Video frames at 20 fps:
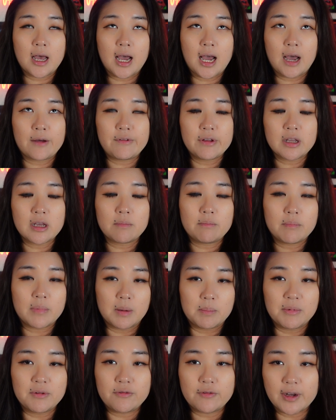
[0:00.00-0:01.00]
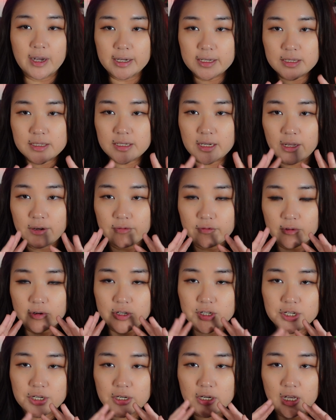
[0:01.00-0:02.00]
having a mummified dead
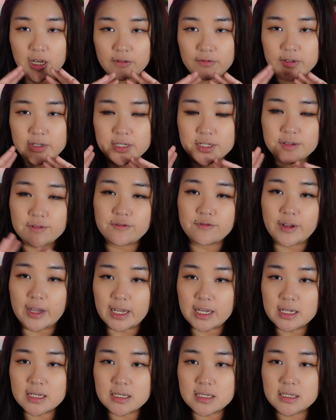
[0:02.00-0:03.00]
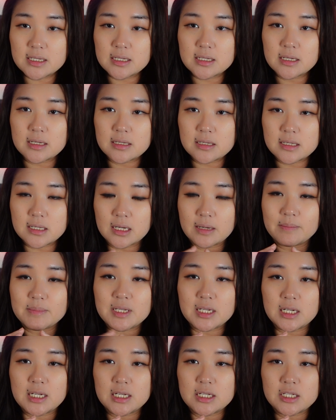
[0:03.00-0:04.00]
version of his face
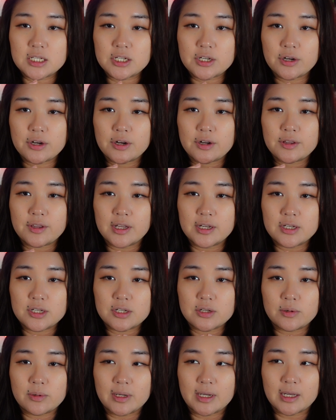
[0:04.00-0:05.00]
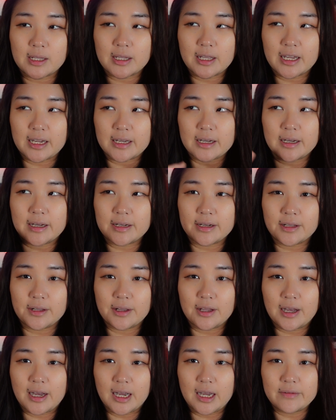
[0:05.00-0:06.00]
seems easier than doing like an
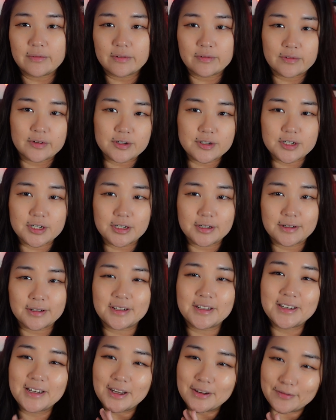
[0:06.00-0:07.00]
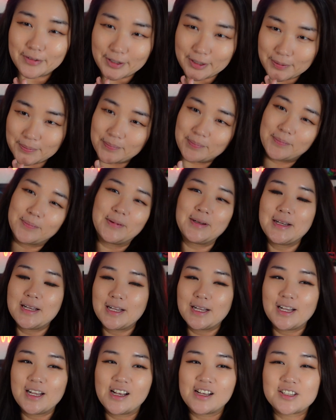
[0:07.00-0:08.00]
alive version of him.
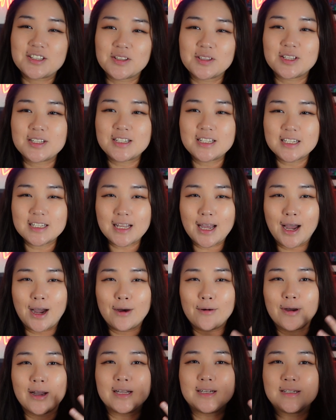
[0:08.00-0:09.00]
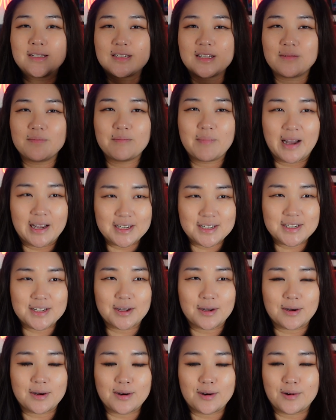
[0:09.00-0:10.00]
So this is how I dip my
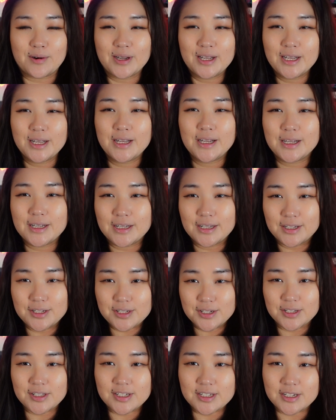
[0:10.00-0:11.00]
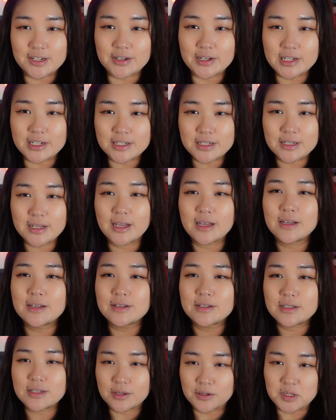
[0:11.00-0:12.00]
toe into the series,
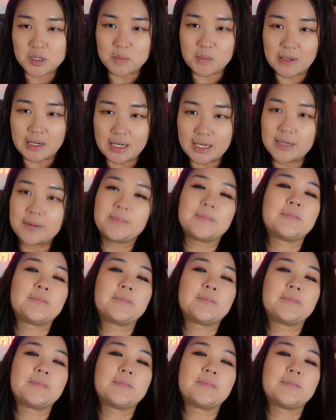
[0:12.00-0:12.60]
so to speak.